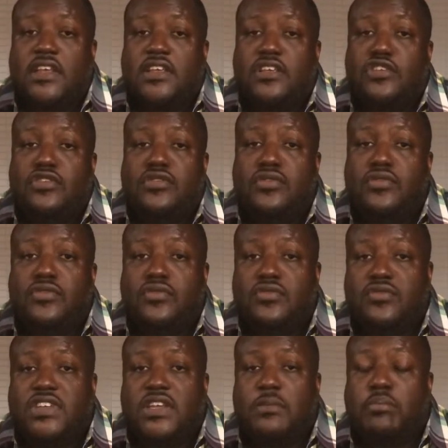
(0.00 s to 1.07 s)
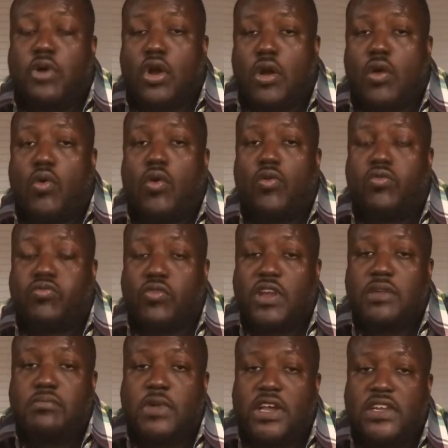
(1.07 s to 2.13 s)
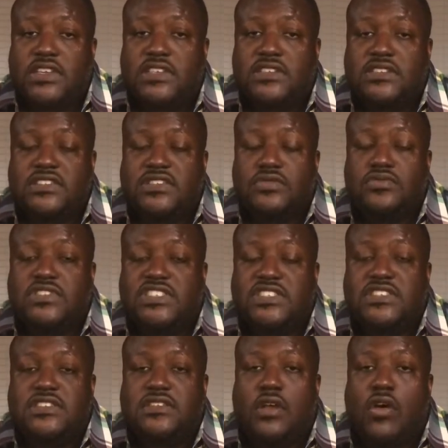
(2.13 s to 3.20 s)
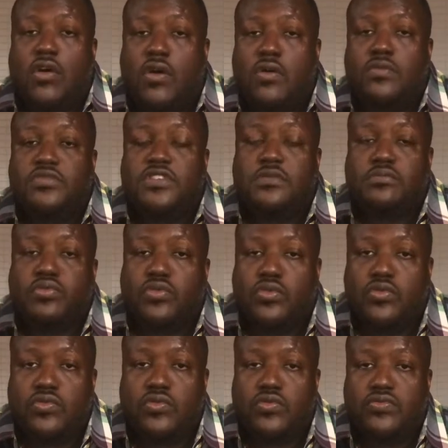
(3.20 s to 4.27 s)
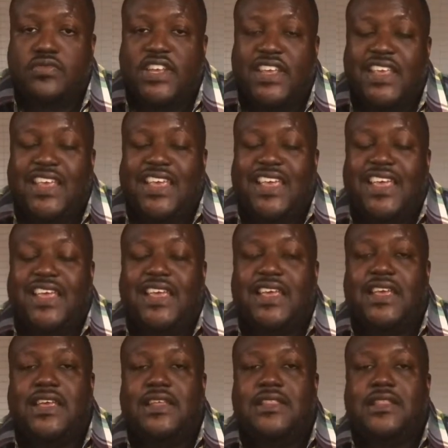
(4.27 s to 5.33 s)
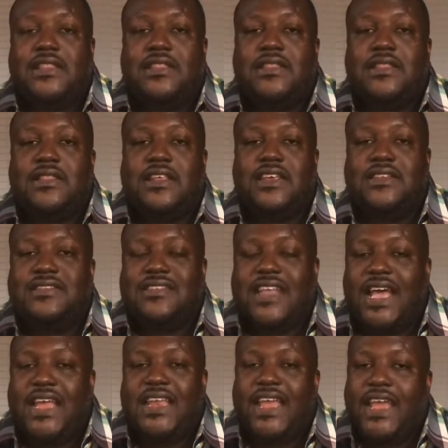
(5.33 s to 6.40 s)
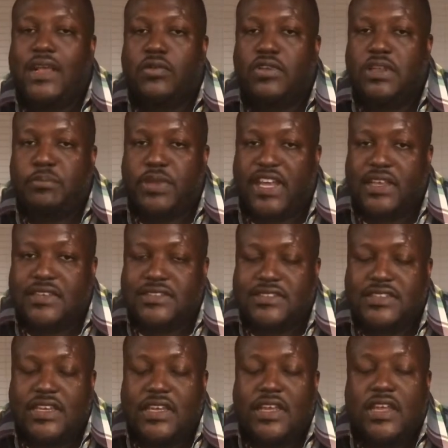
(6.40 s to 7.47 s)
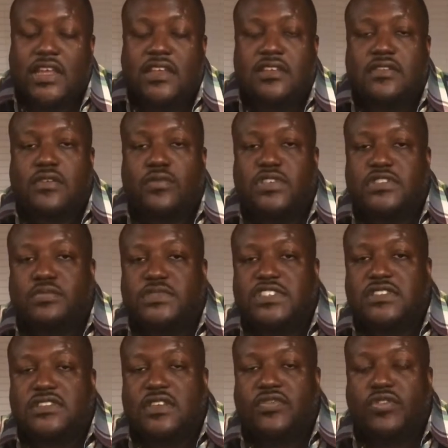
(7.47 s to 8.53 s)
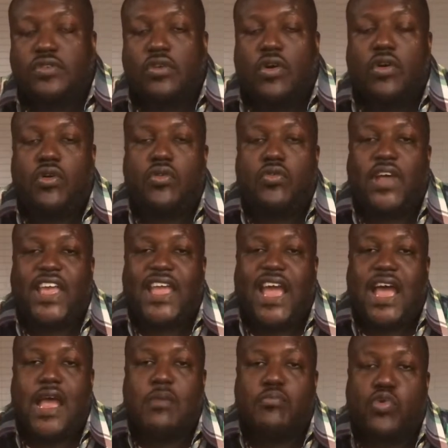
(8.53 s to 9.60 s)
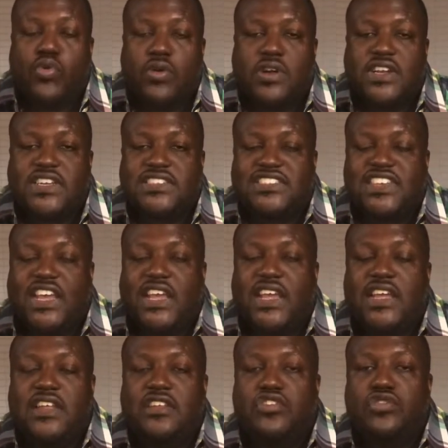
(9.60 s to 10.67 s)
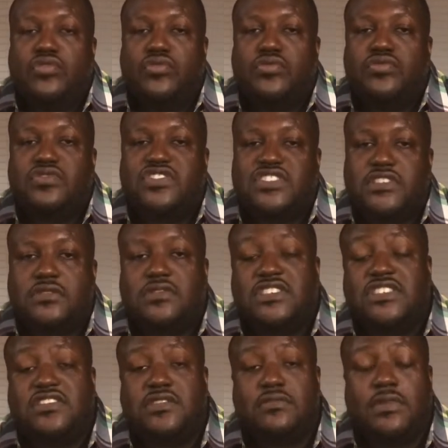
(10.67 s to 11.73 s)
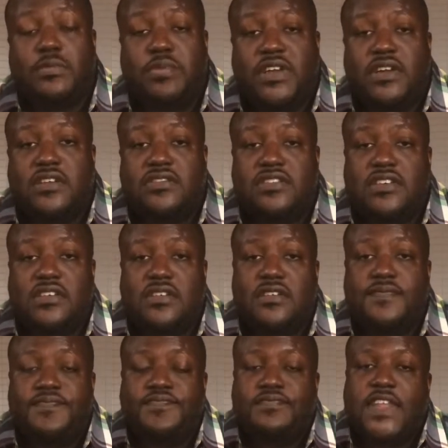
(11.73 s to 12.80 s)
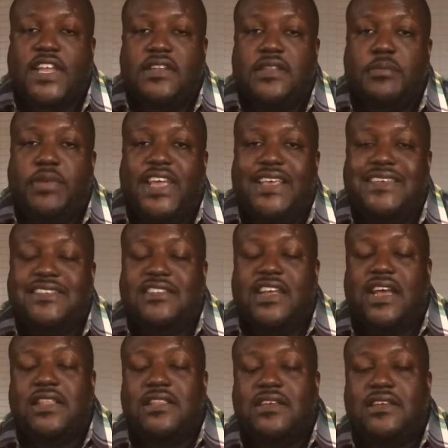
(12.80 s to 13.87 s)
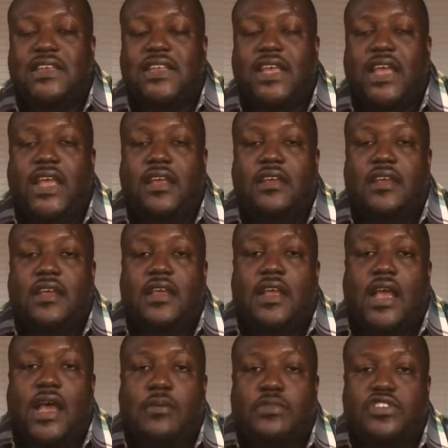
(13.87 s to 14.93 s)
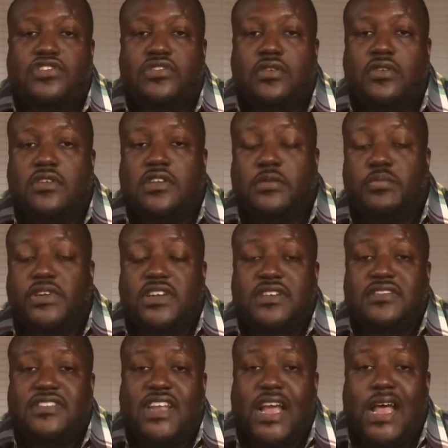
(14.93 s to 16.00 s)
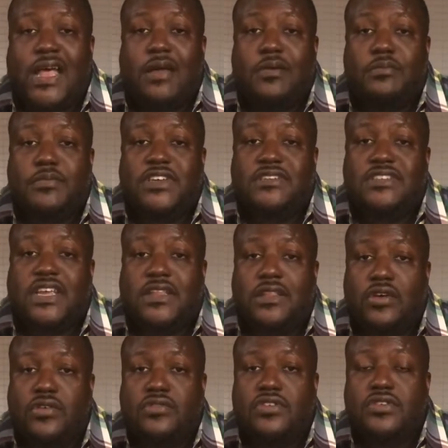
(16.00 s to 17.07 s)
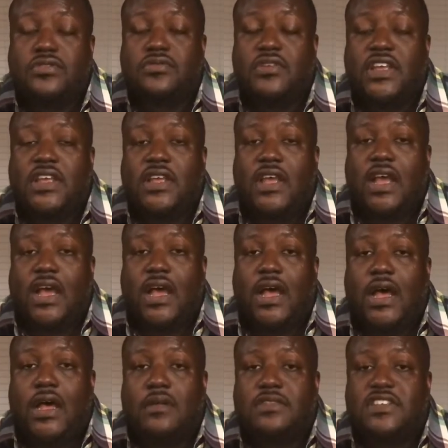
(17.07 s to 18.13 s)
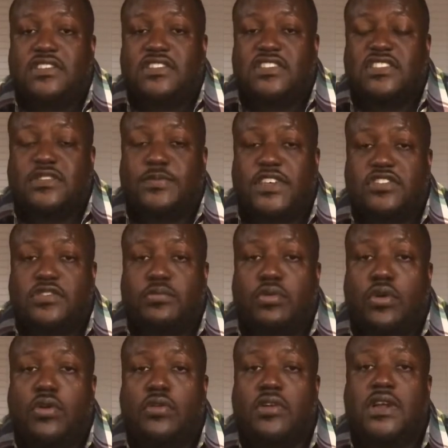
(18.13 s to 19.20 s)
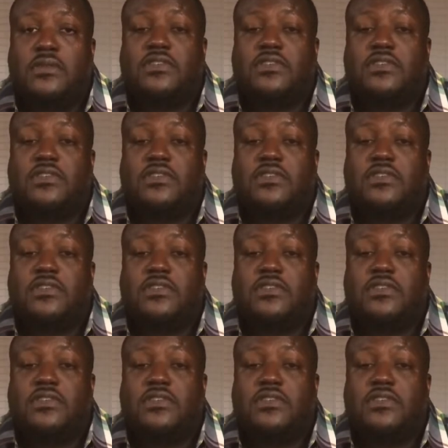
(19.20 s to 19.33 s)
You can borrow free money to get homes improved, and it's not equity based. So which means if you owe a high mortgage and you still need some repairs done, the bank is not looking at how much you owe in comparison to how much they loan you. This is a special program